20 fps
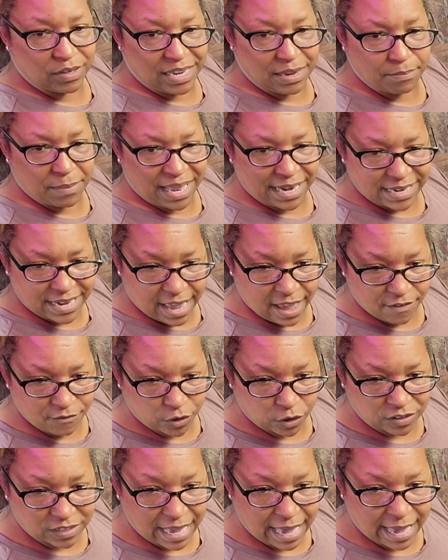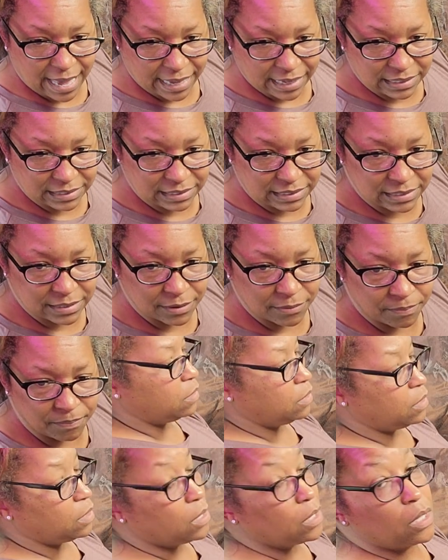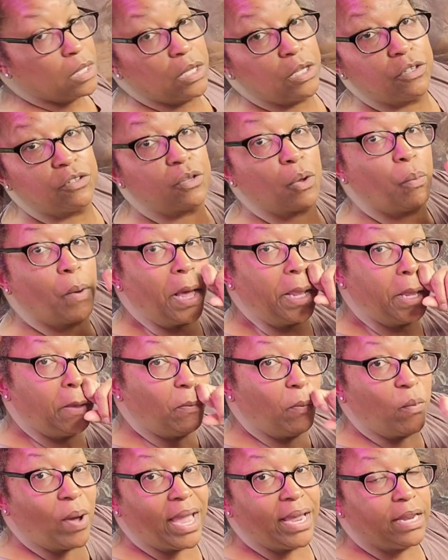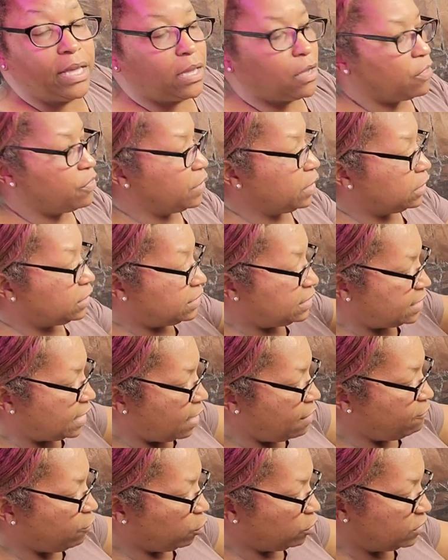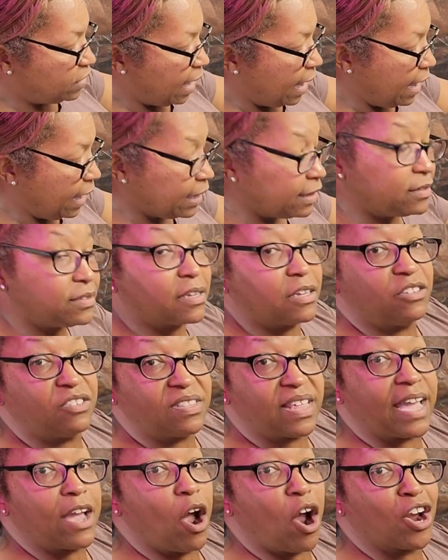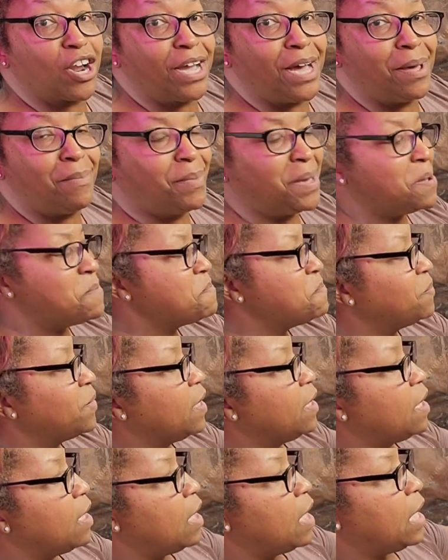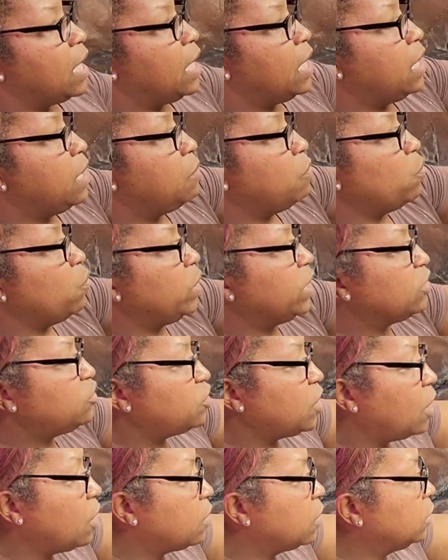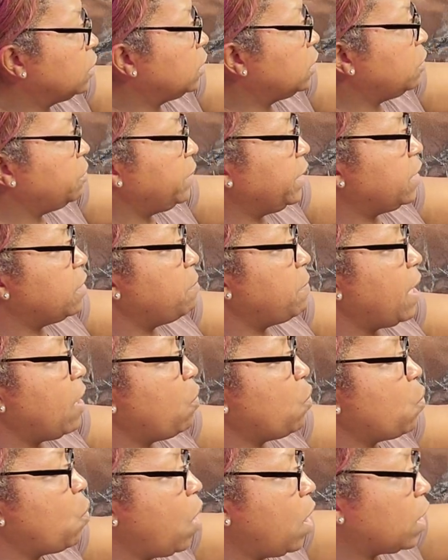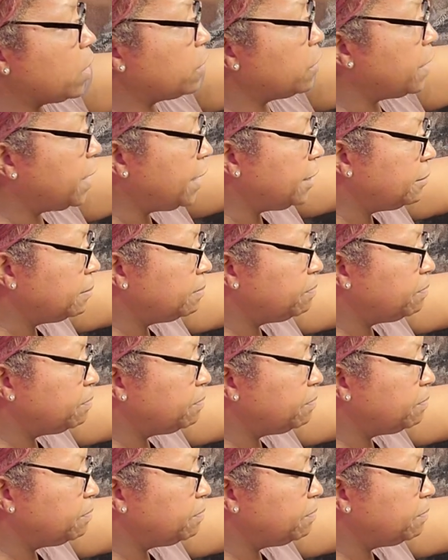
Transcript: need my Danver tags. So while I'm waiting on the Danver tags, because they are coming, I um, want to talk a little bit about watering.